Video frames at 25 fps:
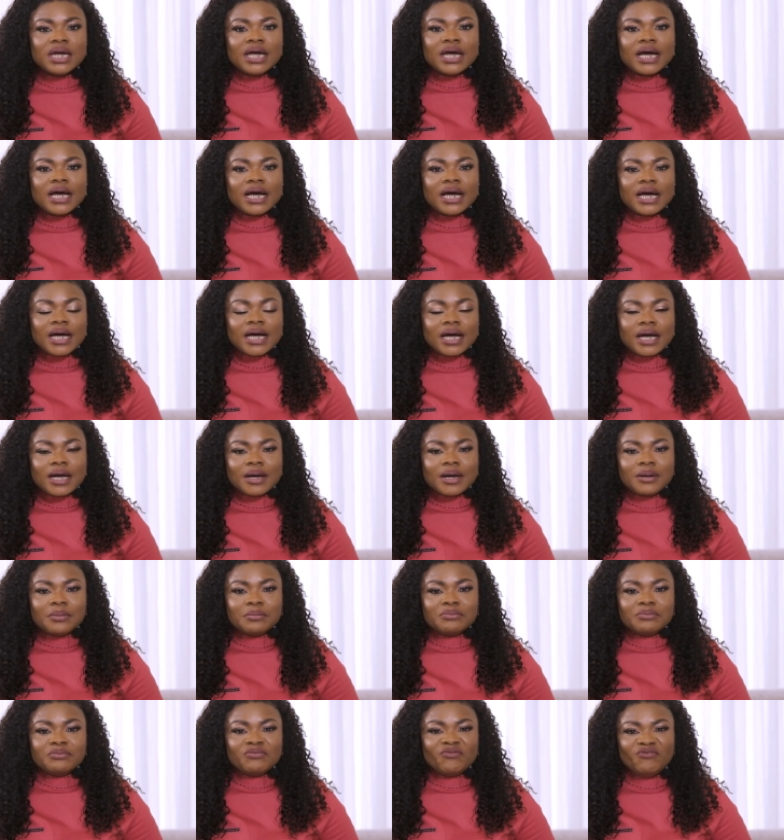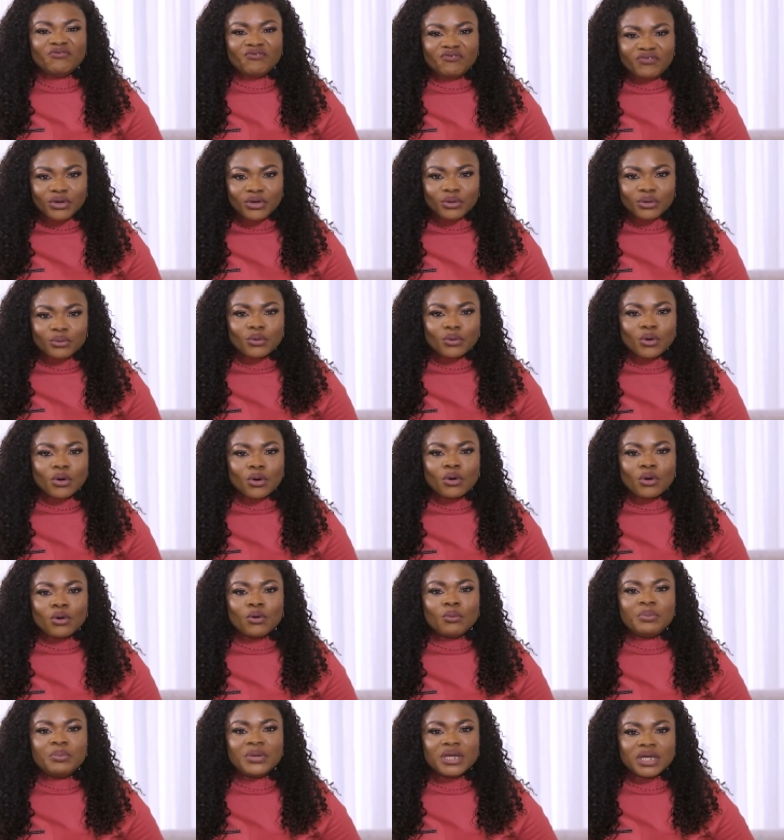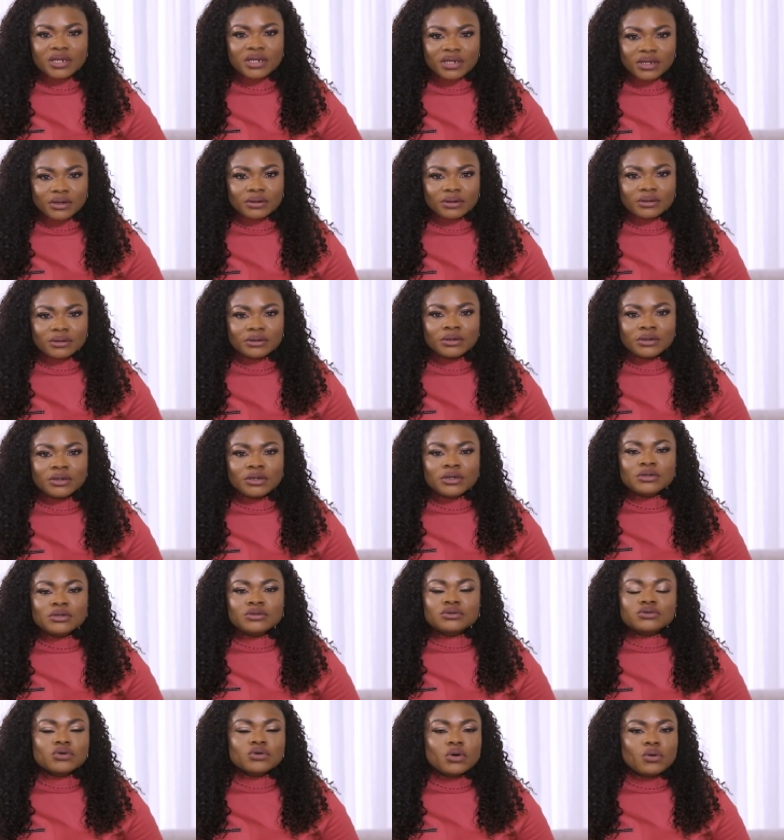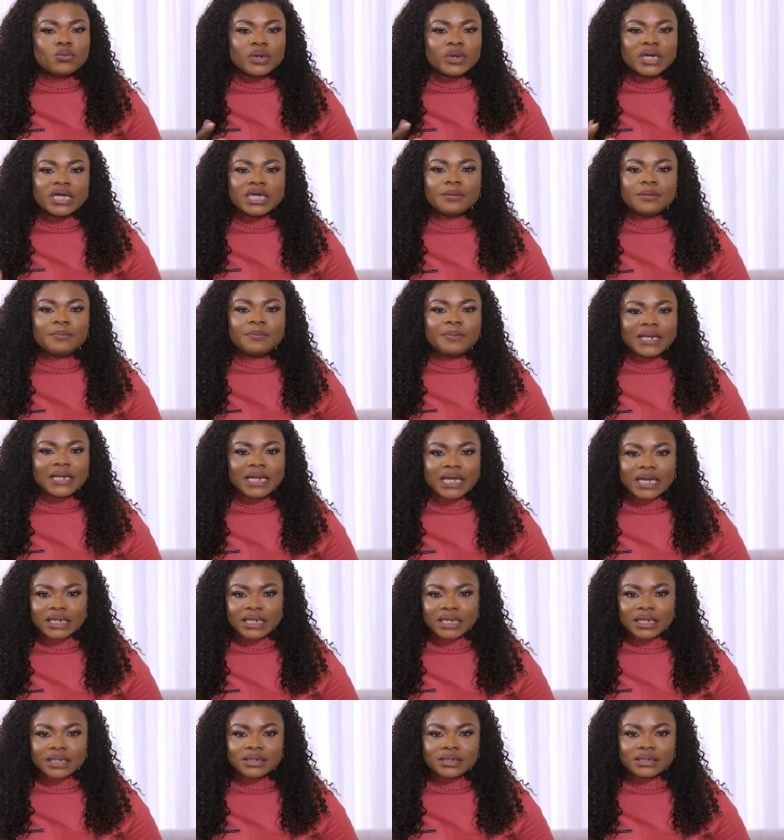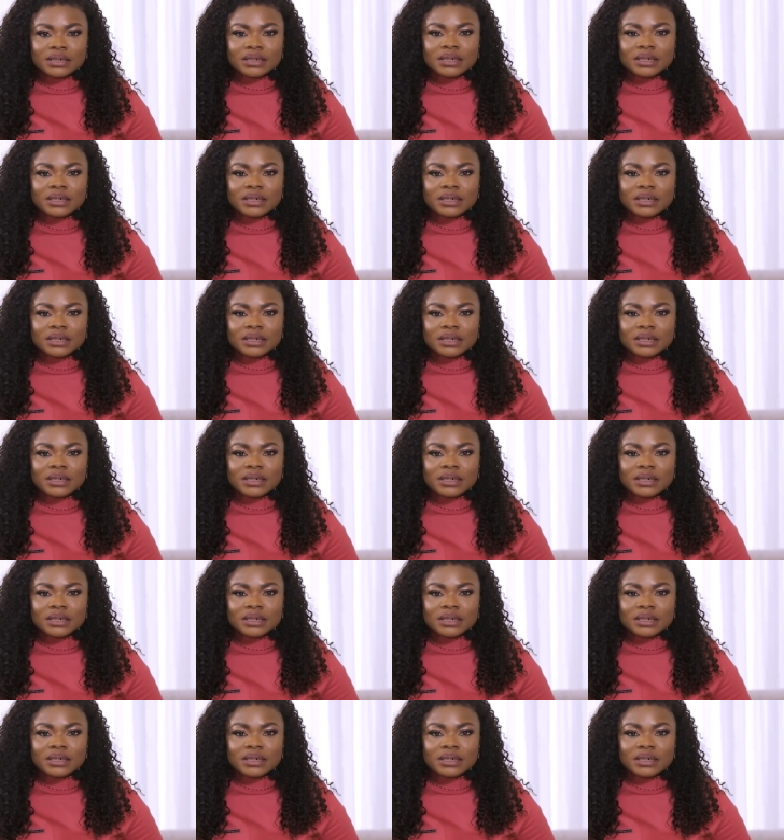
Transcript: um, view or opinion. So we keep learning.